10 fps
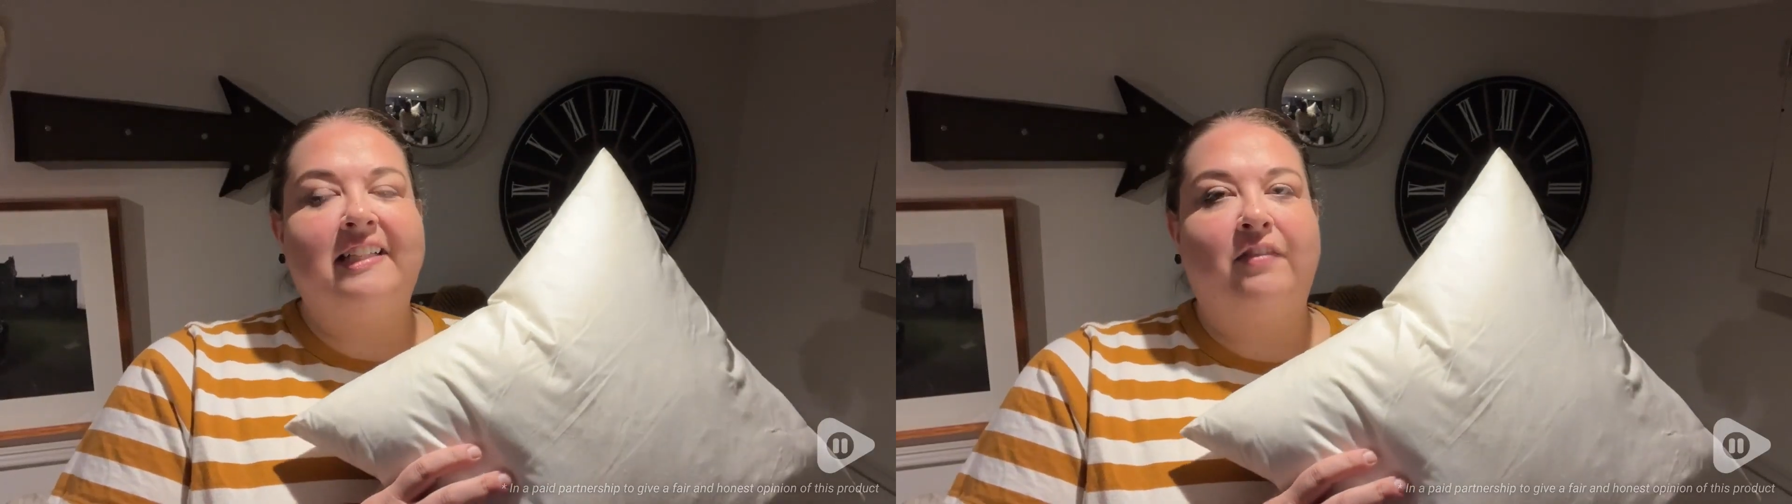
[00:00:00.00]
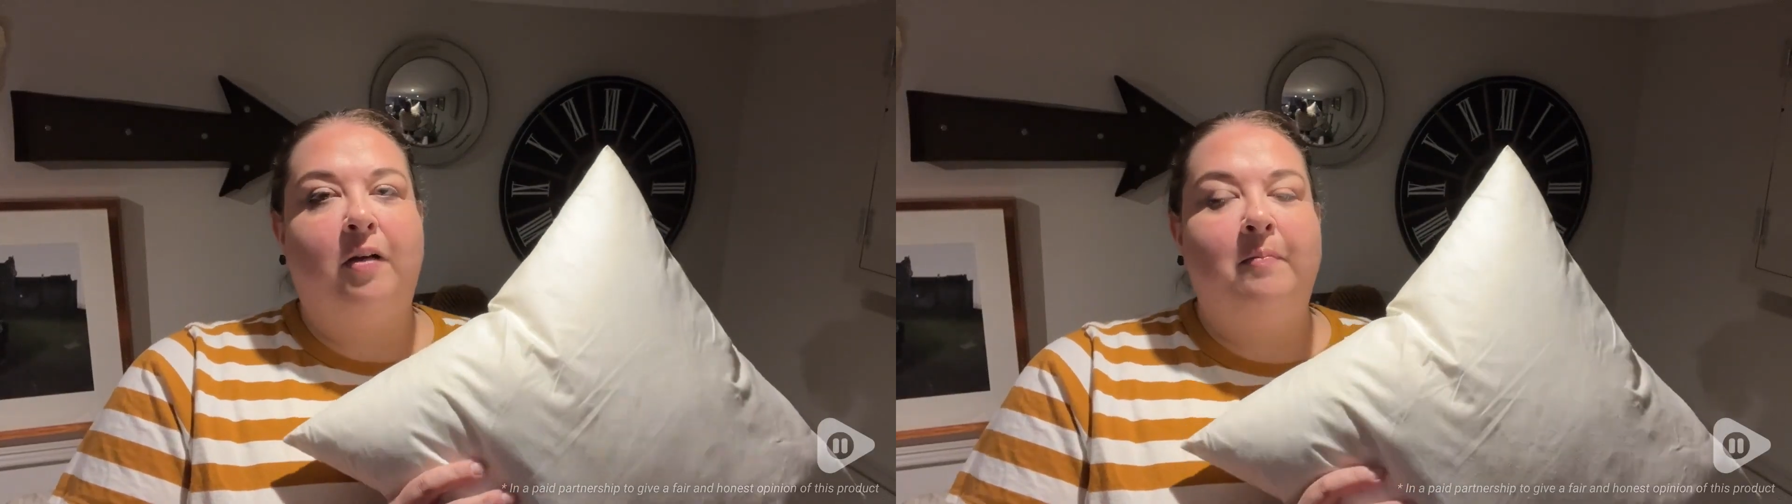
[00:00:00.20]

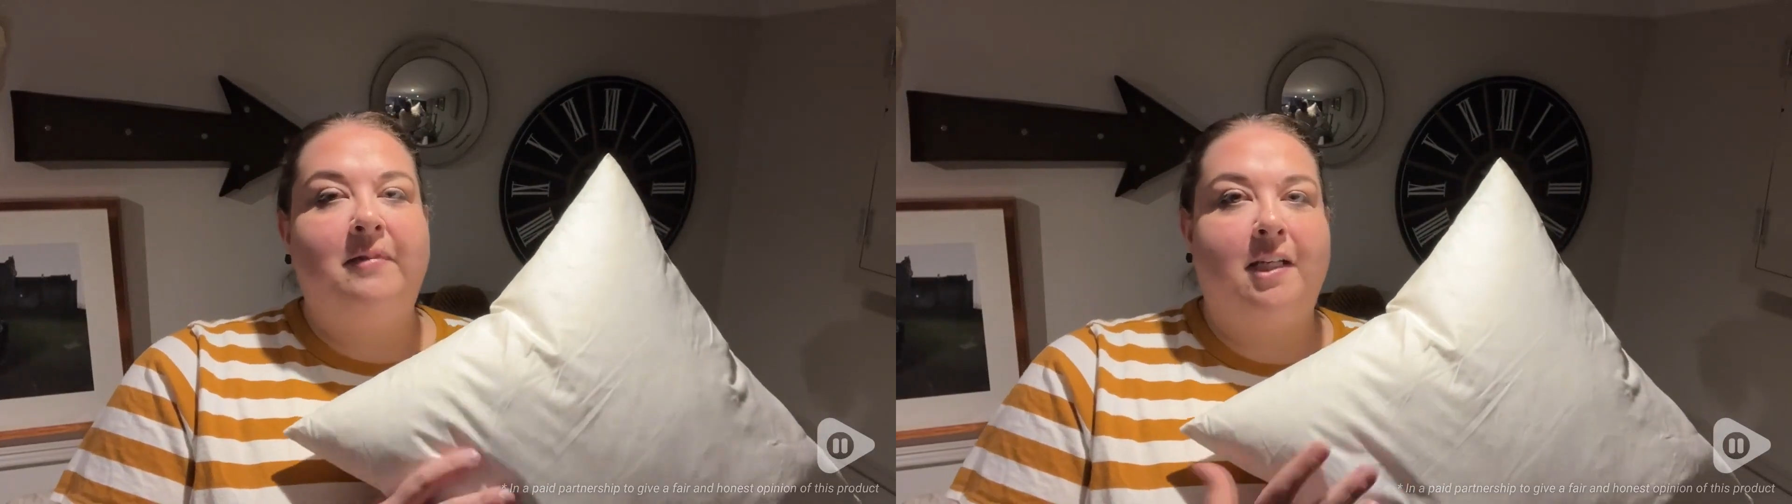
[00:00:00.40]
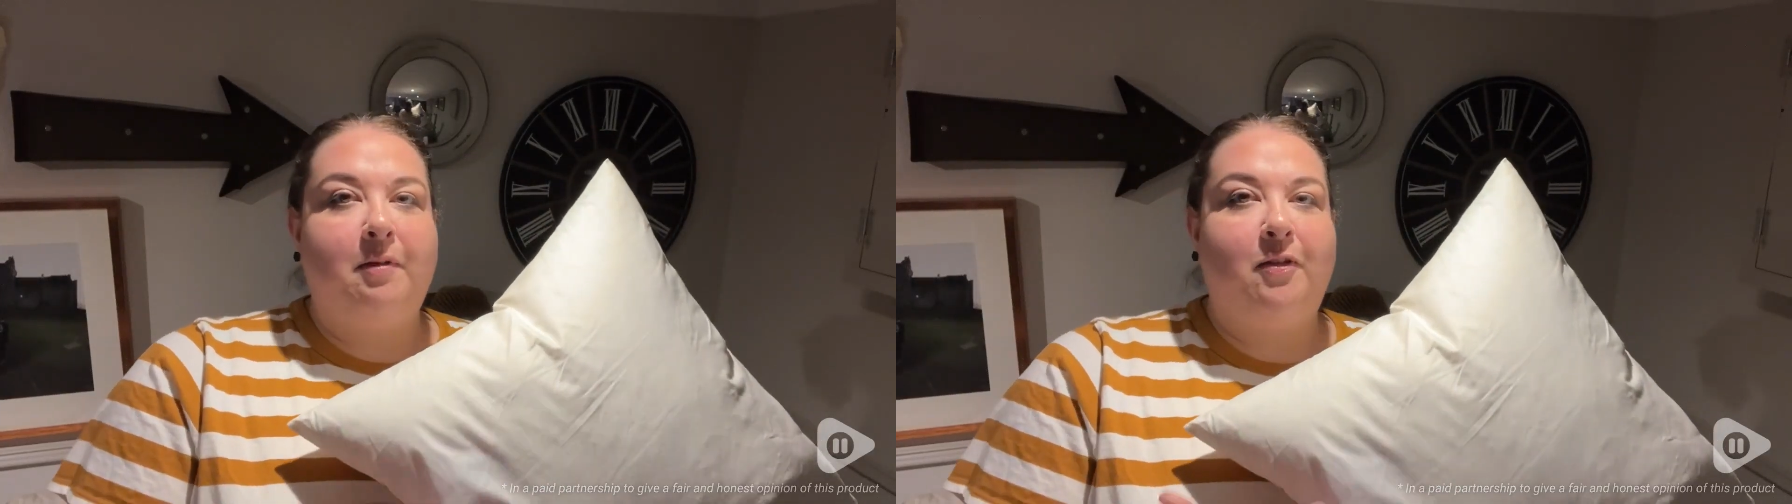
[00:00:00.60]
from
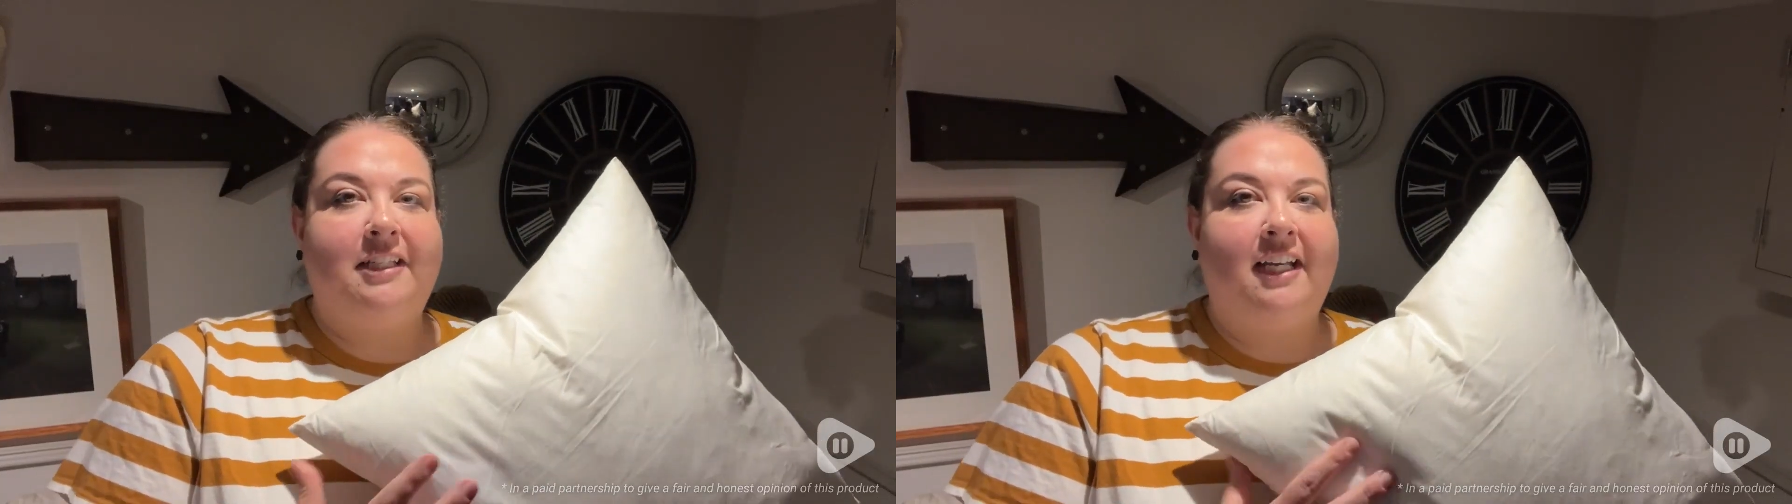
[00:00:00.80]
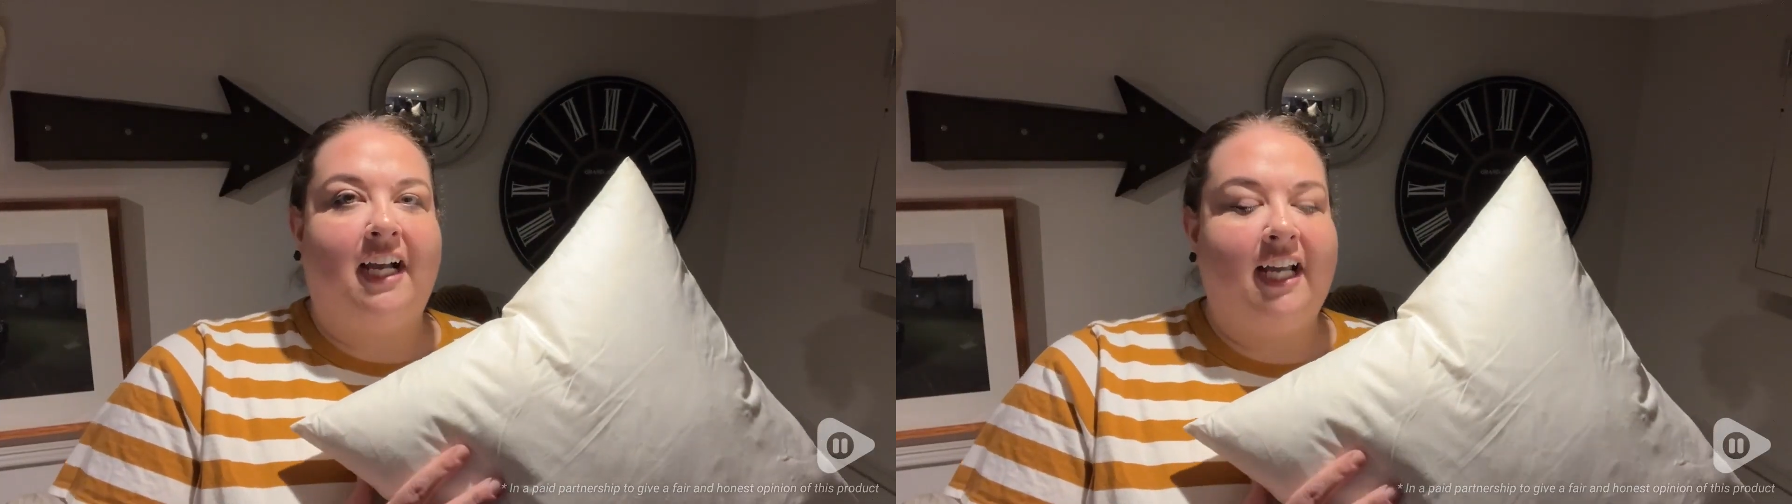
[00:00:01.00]
W
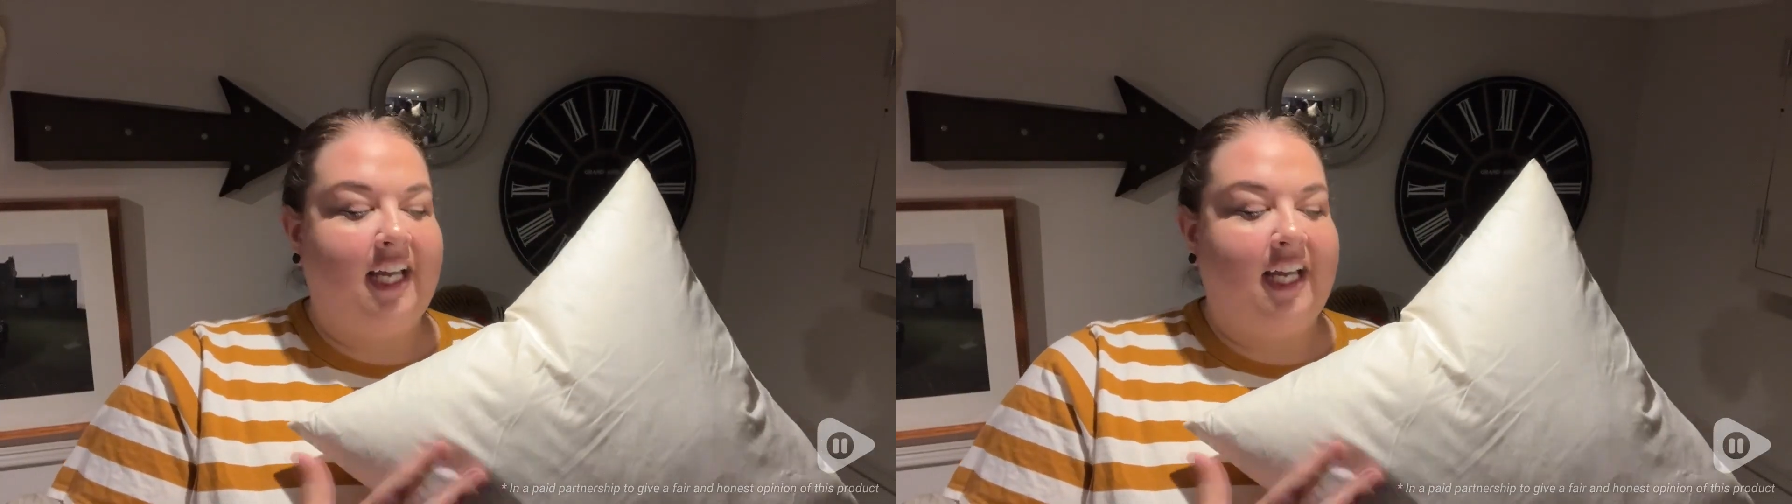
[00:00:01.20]
T I,